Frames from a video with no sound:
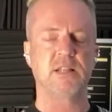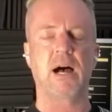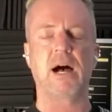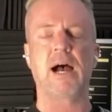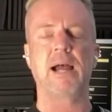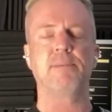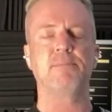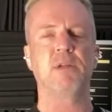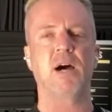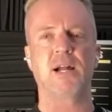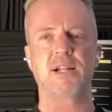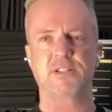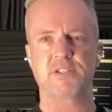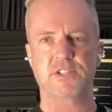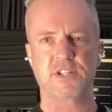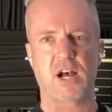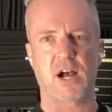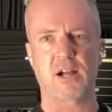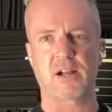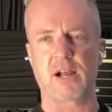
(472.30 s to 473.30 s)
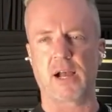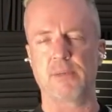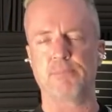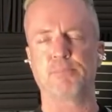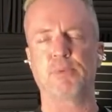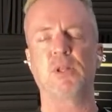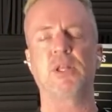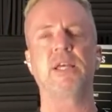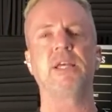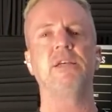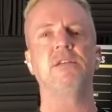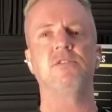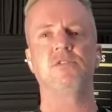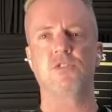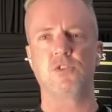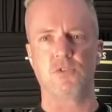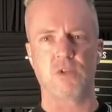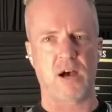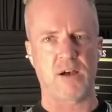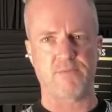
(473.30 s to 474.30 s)
I am not a stock guy. Please
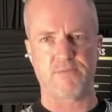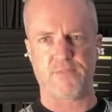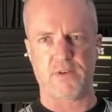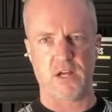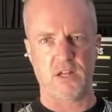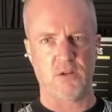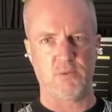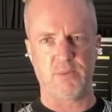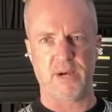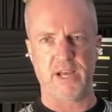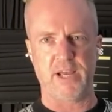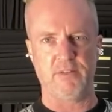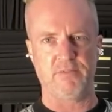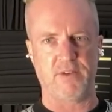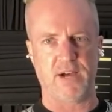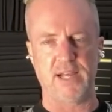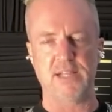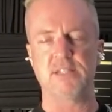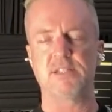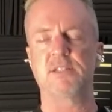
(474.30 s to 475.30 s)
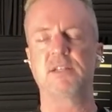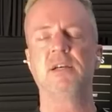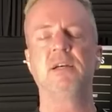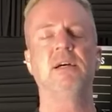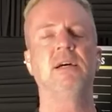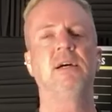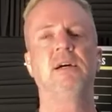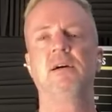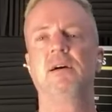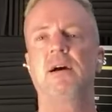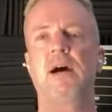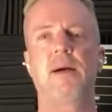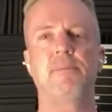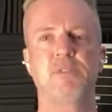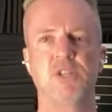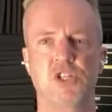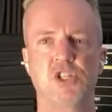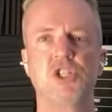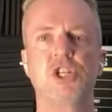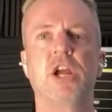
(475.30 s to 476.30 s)
do not follow my advice. I'm
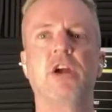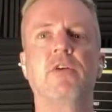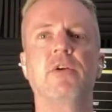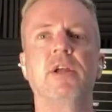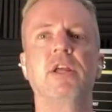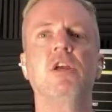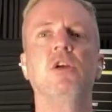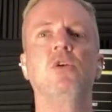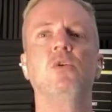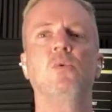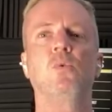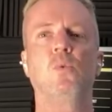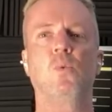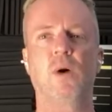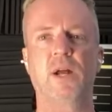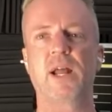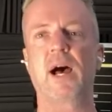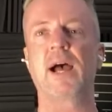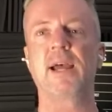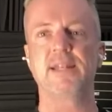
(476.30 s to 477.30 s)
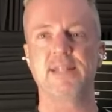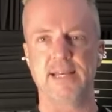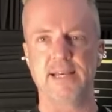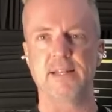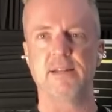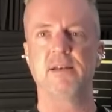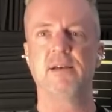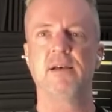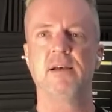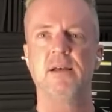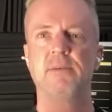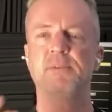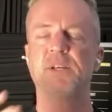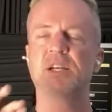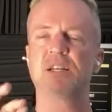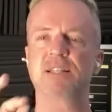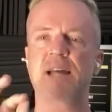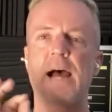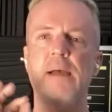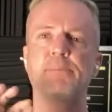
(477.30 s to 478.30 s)
just sharing you what I did
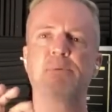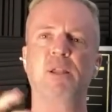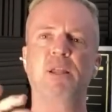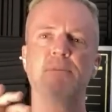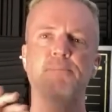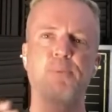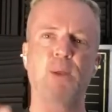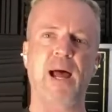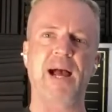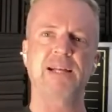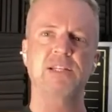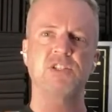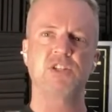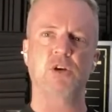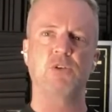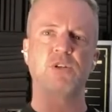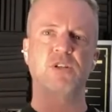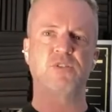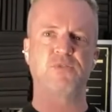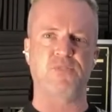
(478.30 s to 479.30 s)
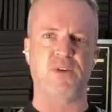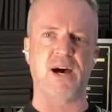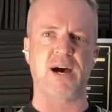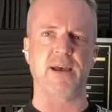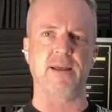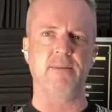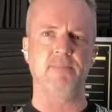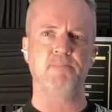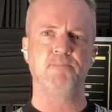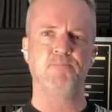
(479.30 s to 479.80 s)
because I believe Blackstone is fine.